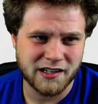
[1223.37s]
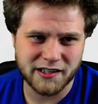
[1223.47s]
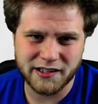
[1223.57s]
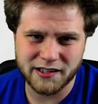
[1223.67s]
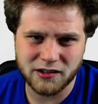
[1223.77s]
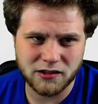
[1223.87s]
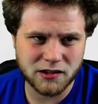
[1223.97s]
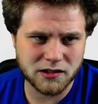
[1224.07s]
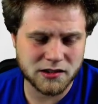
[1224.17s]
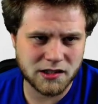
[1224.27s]
It
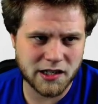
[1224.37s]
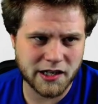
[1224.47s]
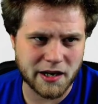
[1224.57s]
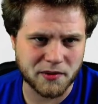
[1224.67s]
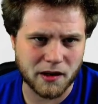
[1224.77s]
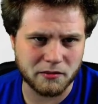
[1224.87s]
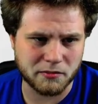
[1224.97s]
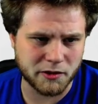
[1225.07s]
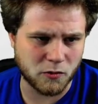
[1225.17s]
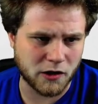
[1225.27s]
looks like I
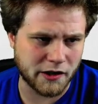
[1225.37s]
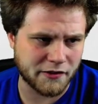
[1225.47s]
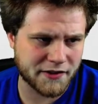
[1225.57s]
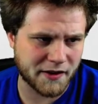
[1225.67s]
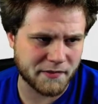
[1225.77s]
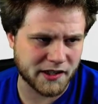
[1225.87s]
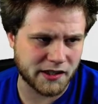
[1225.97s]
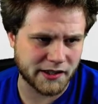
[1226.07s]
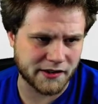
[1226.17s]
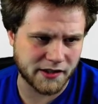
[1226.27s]
probably want something
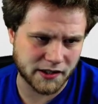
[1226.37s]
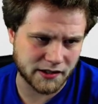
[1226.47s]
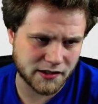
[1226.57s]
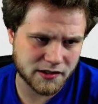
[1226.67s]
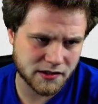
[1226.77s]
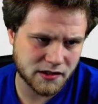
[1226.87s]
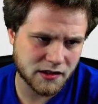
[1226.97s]
like this.